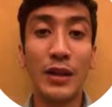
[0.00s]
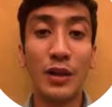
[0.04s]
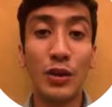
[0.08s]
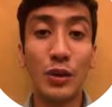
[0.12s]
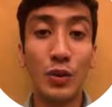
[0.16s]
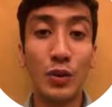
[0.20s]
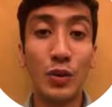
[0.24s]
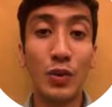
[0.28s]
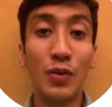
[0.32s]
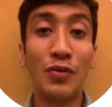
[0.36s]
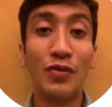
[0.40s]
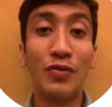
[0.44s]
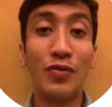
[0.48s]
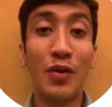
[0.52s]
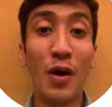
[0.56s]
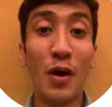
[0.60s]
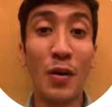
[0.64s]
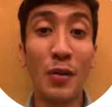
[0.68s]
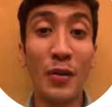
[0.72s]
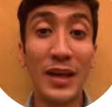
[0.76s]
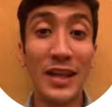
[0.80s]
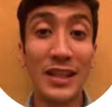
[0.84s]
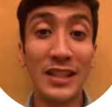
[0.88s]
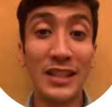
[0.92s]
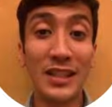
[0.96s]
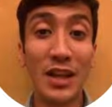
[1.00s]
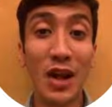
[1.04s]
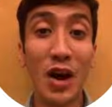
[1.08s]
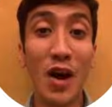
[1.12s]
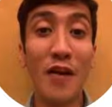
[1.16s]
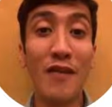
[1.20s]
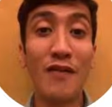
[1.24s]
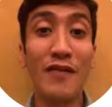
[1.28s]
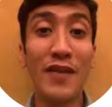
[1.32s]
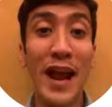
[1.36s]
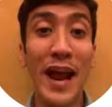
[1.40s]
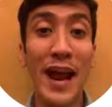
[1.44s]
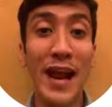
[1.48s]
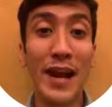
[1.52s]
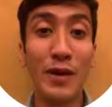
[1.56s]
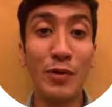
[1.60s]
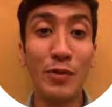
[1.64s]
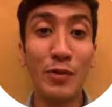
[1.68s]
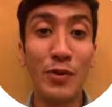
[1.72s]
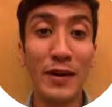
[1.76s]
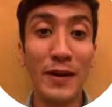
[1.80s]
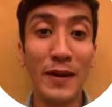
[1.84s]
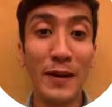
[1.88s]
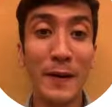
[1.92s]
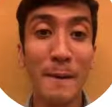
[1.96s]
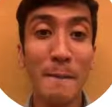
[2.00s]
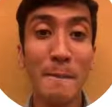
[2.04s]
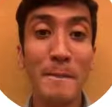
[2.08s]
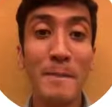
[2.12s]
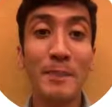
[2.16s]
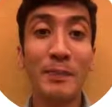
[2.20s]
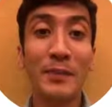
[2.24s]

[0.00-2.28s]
to 4 weeks of annual